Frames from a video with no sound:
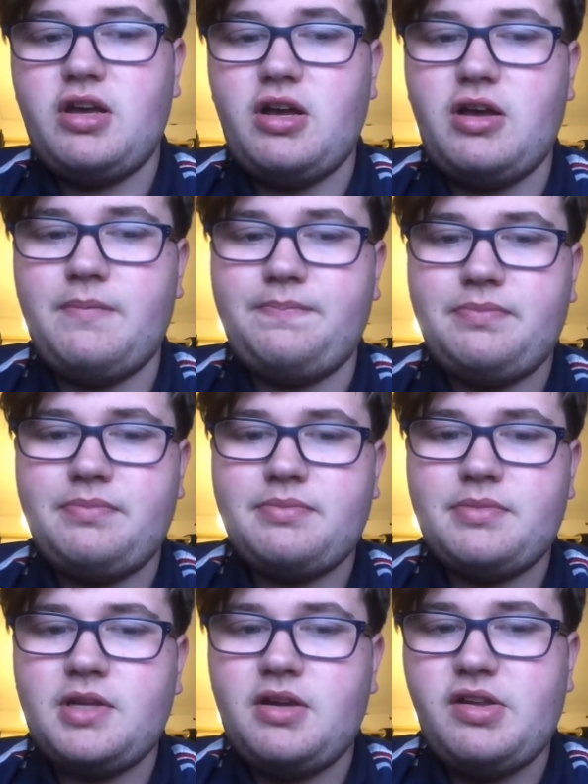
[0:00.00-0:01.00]
Um,
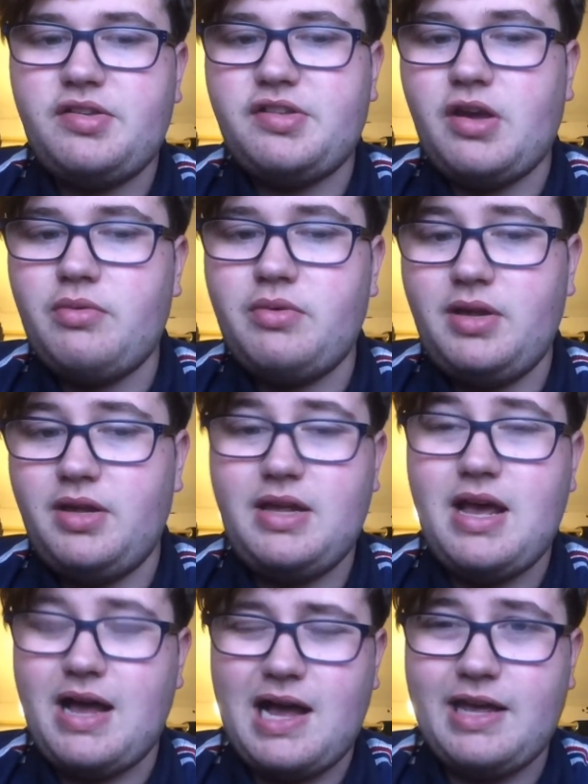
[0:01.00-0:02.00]
so
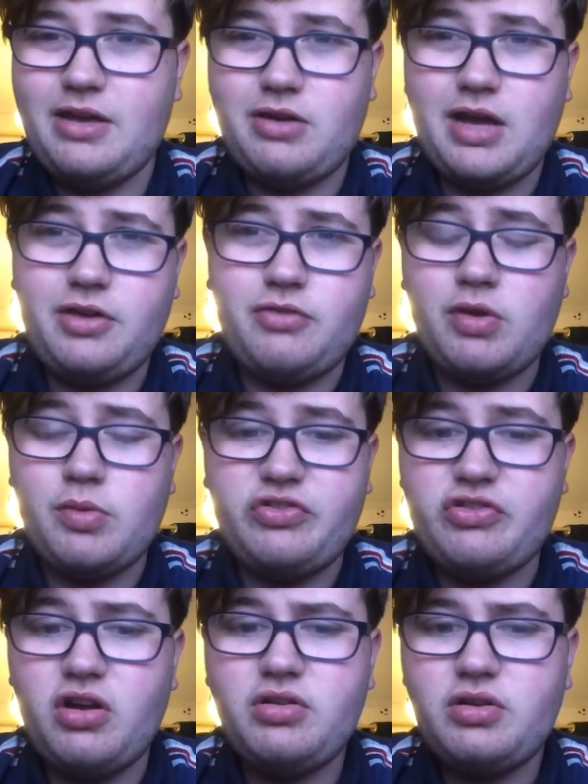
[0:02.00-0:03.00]
yeah, I I agree with
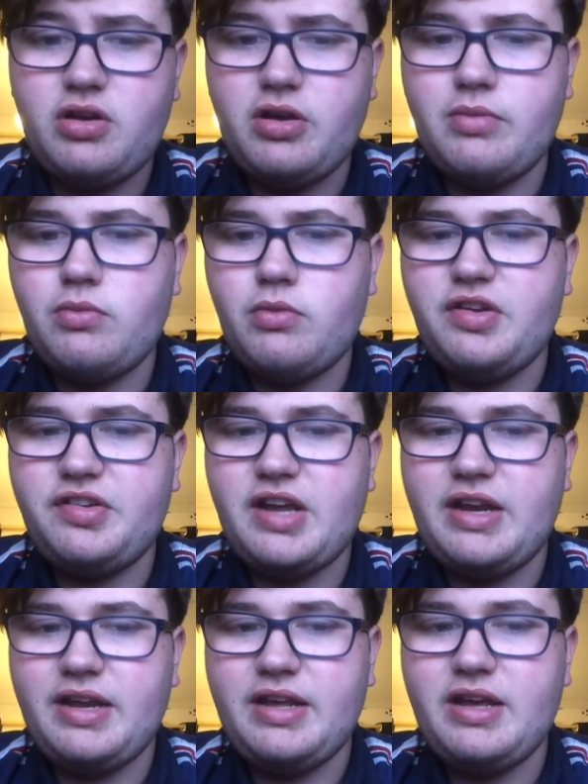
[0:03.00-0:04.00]
John um, what he's
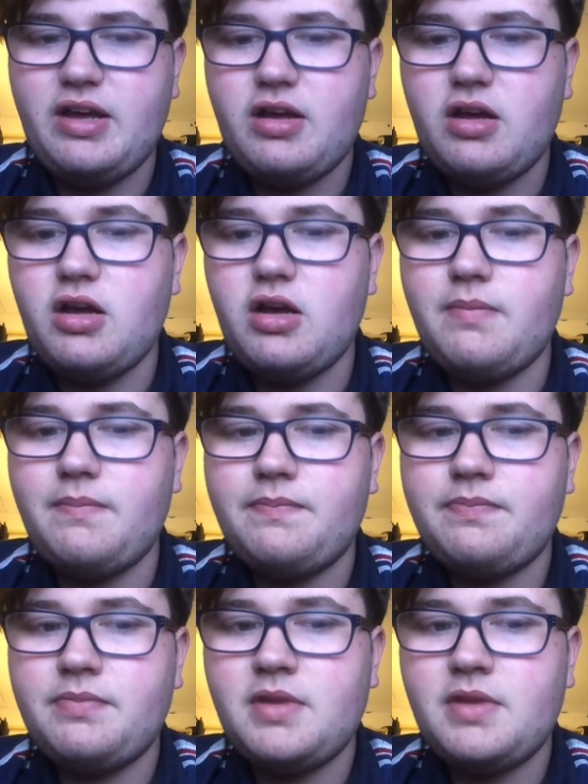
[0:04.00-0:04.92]
saying here. Um,